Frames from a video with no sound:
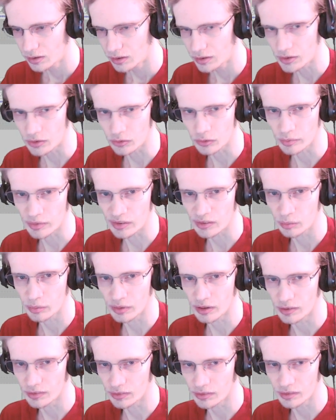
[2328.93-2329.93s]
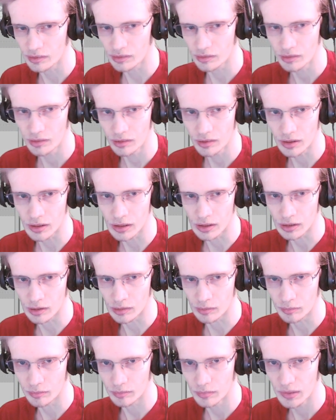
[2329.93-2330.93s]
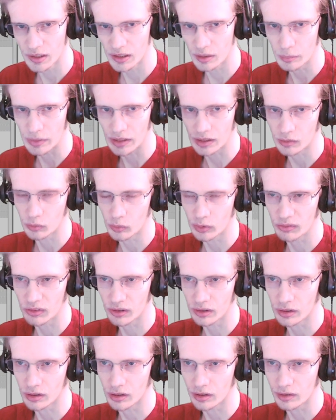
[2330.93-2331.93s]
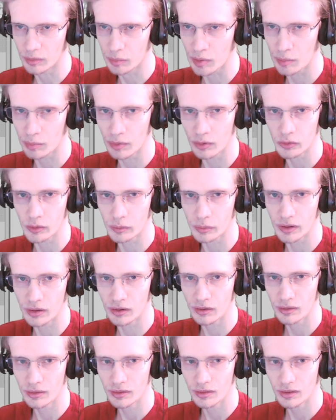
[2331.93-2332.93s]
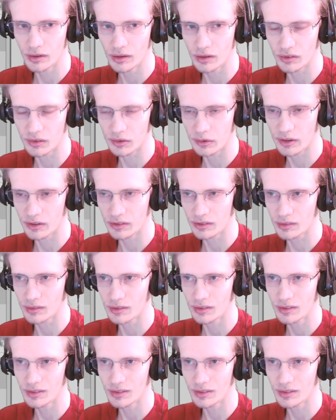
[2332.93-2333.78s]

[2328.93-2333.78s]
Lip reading: just from experience. Making with the Paper Derpy series.